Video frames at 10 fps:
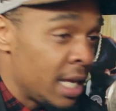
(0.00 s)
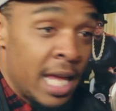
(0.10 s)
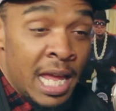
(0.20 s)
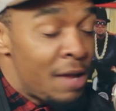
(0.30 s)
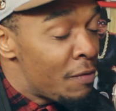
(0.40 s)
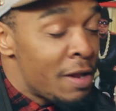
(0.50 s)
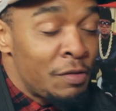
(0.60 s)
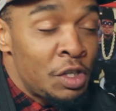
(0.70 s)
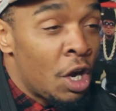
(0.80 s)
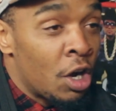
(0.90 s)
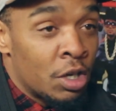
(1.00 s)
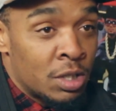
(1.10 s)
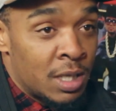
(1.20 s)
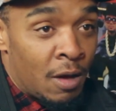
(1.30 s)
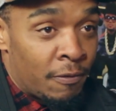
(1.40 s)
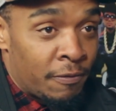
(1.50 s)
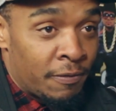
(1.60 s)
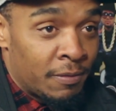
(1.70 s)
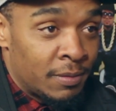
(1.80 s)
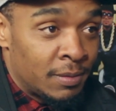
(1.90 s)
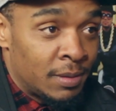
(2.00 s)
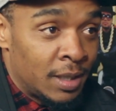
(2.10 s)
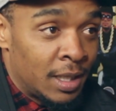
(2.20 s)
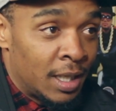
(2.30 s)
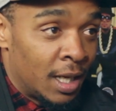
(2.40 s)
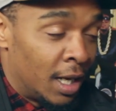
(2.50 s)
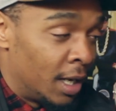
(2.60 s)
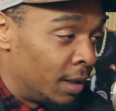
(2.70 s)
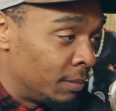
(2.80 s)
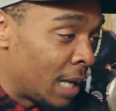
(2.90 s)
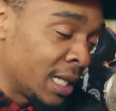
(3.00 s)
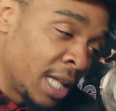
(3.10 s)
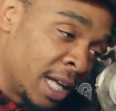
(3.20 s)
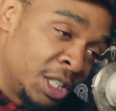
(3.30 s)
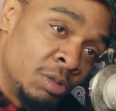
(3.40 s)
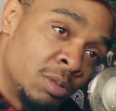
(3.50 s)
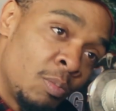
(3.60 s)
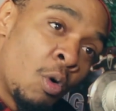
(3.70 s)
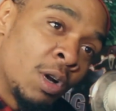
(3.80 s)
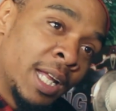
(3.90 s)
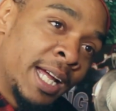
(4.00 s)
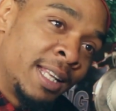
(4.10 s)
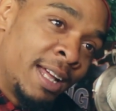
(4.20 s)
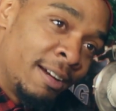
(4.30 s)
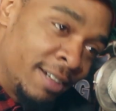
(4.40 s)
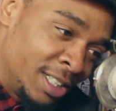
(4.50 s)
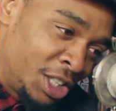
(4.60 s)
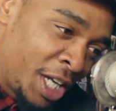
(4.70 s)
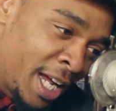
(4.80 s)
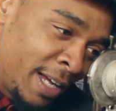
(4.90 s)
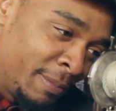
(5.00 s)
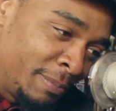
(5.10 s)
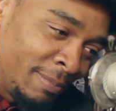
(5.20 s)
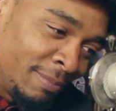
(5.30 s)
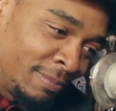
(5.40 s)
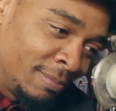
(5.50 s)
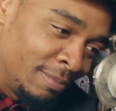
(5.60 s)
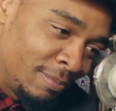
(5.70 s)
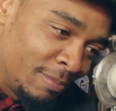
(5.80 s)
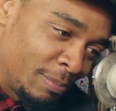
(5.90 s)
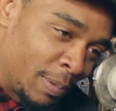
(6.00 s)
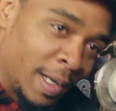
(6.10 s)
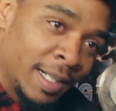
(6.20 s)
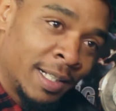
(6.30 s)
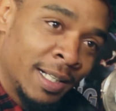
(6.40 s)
Even if she hurt herself, I thought she was more laying there in shame. But